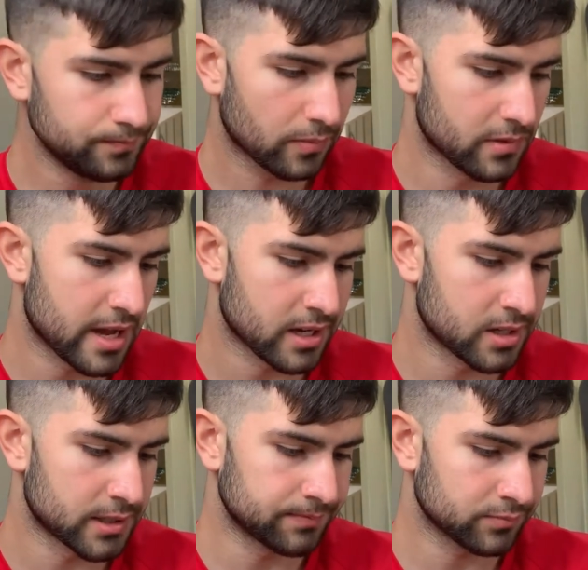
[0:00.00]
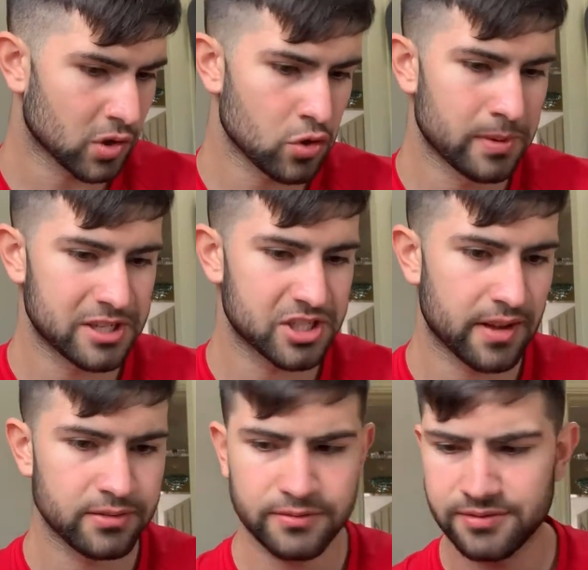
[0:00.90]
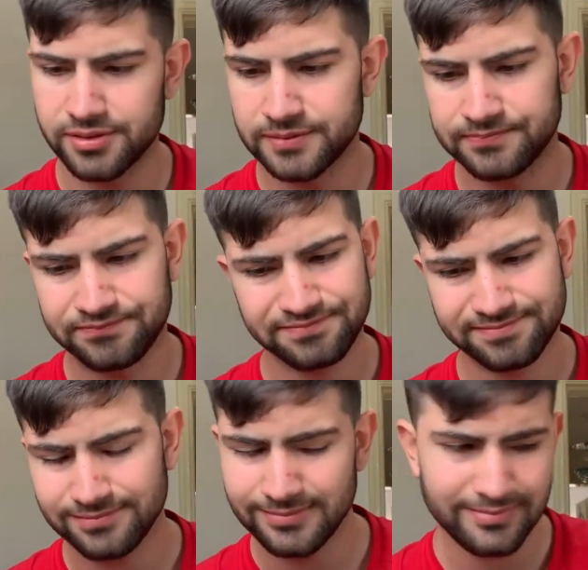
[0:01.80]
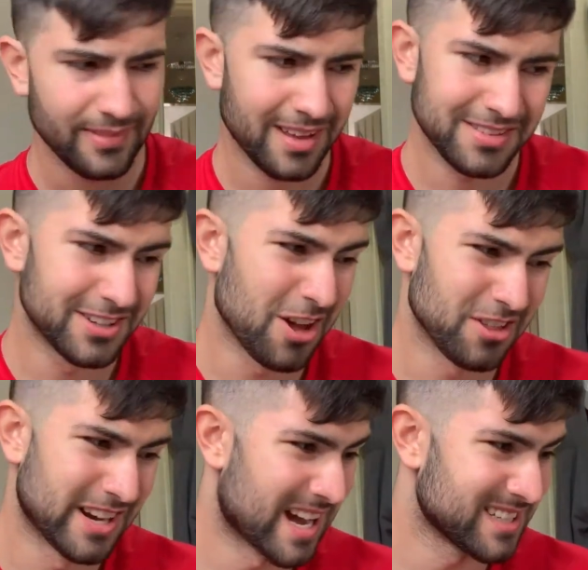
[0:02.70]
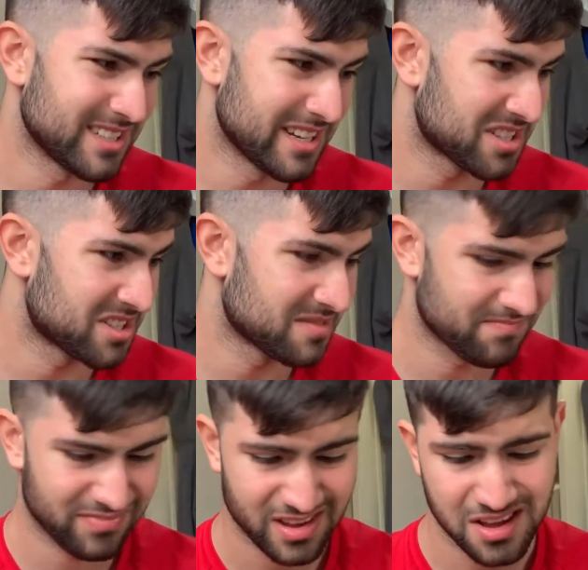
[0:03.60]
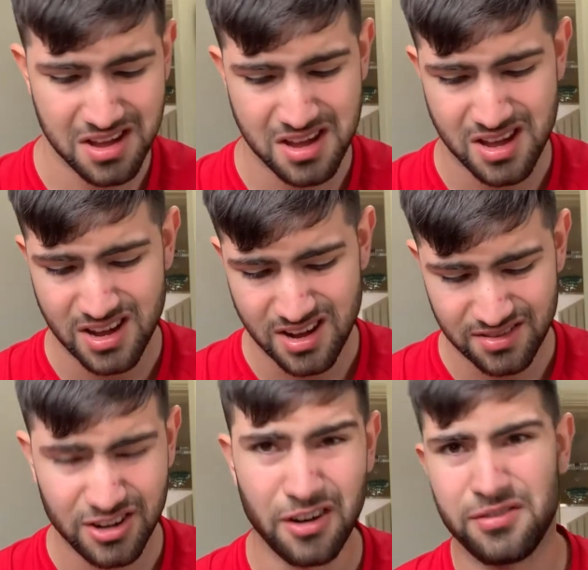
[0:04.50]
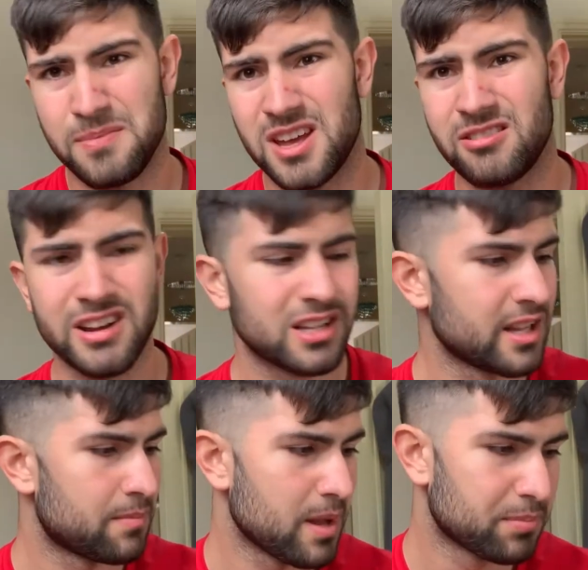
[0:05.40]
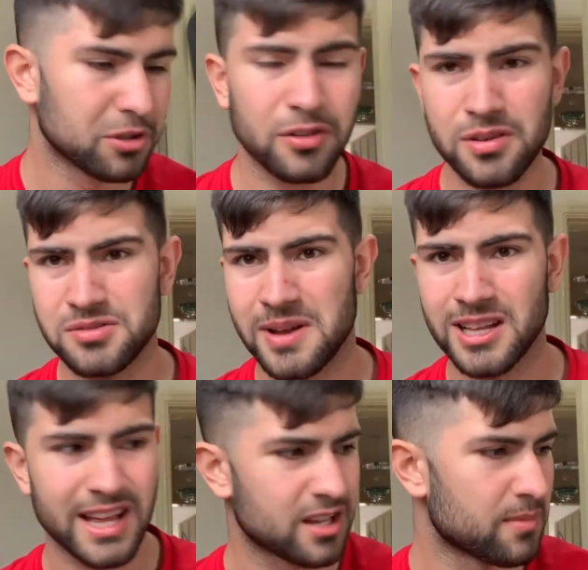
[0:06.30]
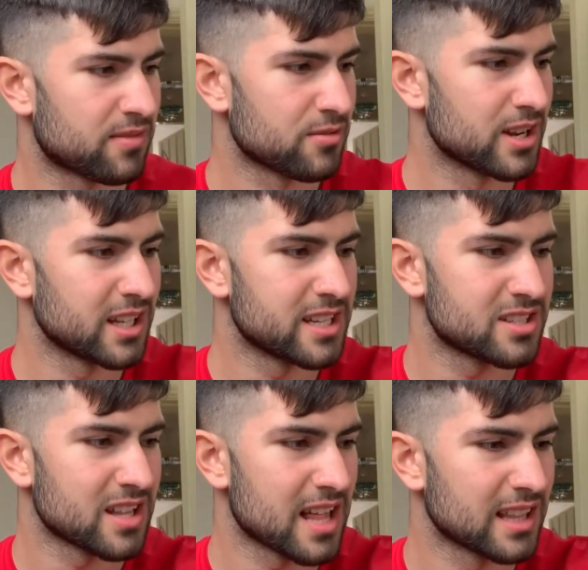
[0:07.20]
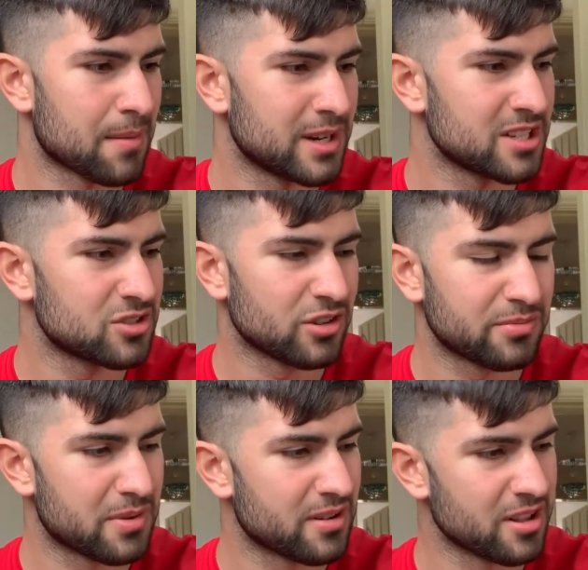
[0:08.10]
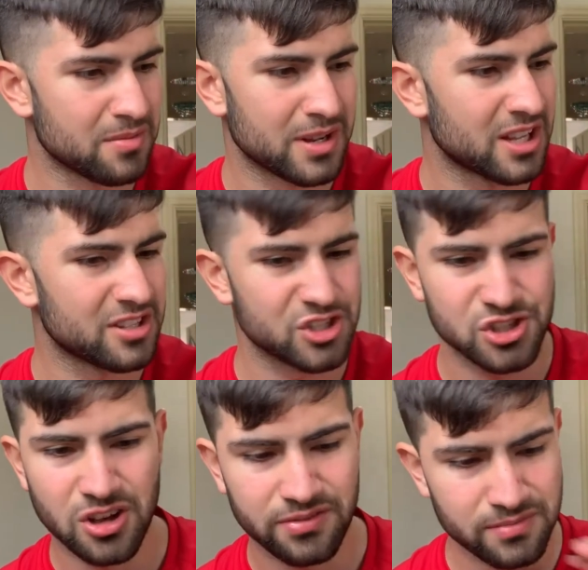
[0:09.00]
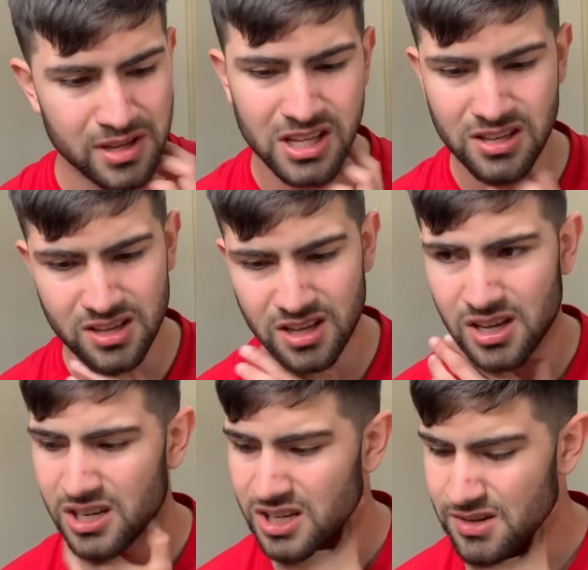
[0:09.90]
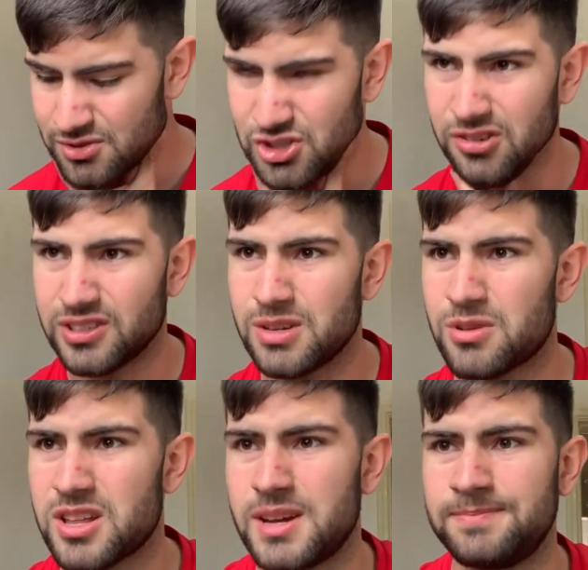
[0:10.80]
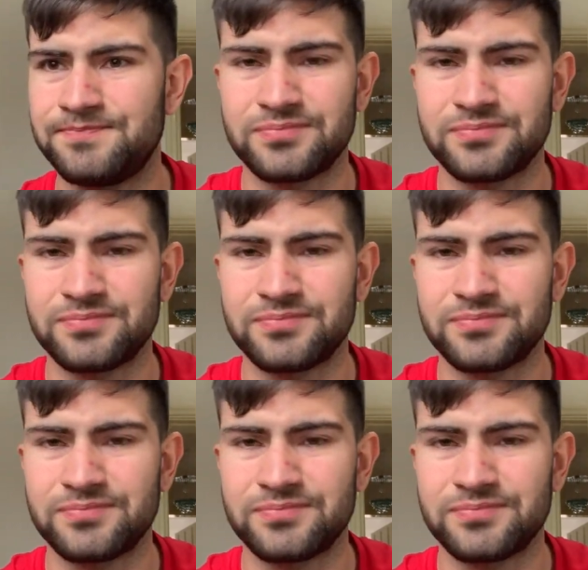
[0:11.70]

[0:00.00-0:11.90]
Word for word: They're gonna come in at seventh. They're not the nicest. They're not for me really. Others may like them if they're really into like lemony stuff, but at the minute they're just not for me. Just not really one of them.